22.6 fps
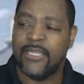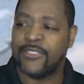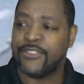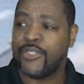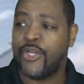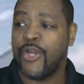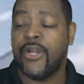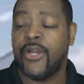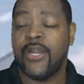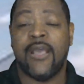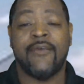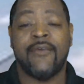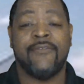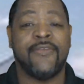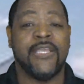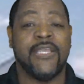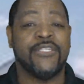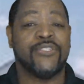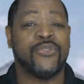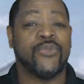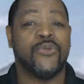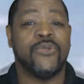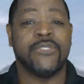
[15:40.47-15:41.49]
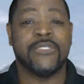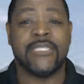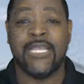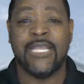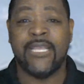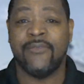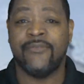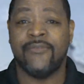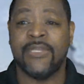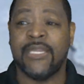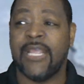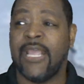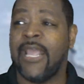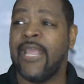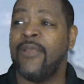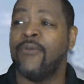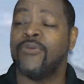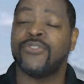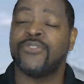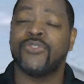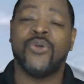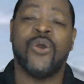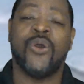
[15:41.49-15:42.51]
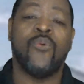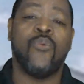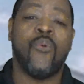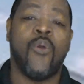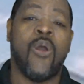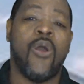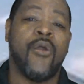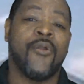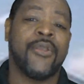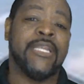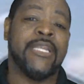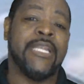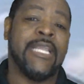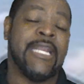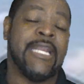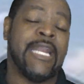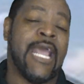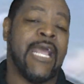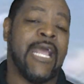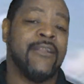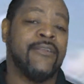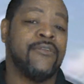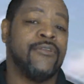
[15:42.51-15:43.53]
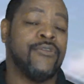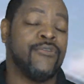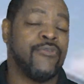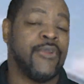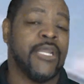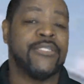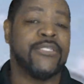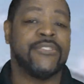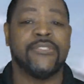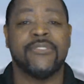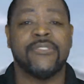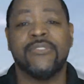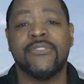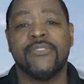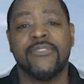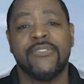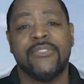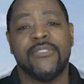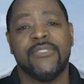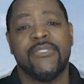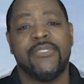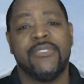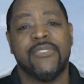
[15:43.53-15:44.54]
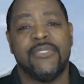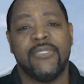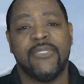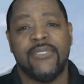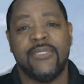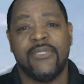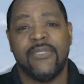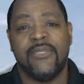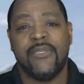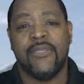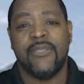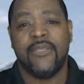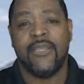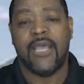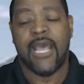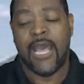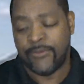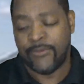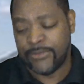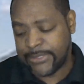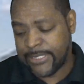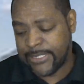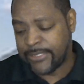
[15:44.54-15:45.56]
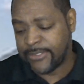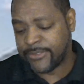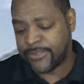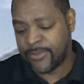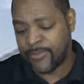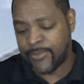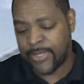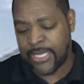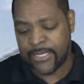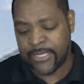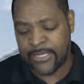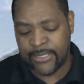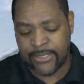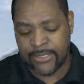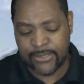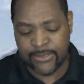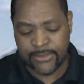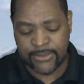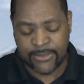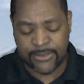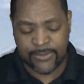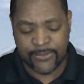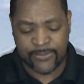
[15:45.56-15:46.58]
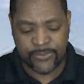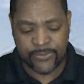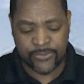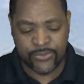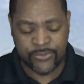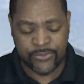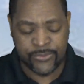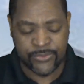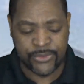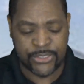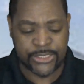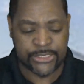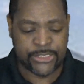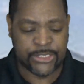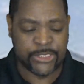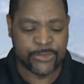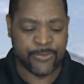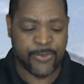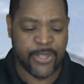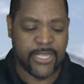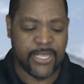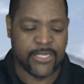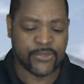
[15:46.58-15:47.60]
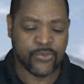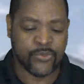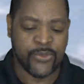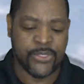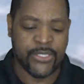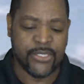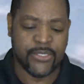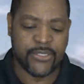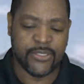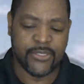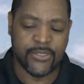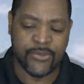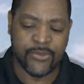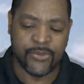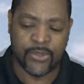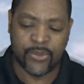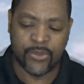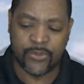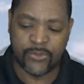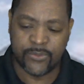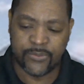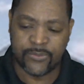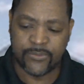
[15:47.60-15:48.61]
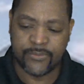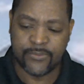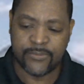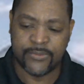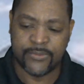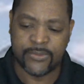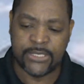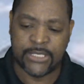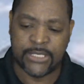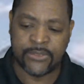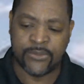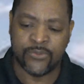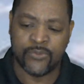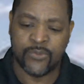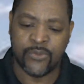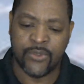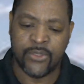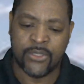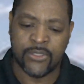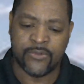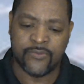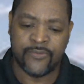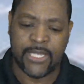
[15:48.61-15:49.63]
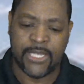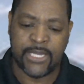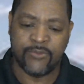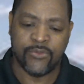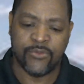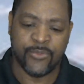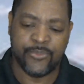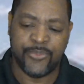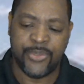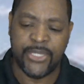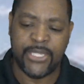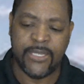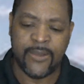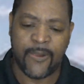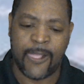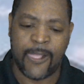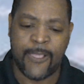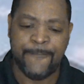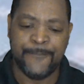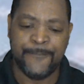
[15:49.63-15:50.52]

turn our face towards heaven, and start walking in that direction. I was telling somebody just this past week, you know, that the word, in fact, repent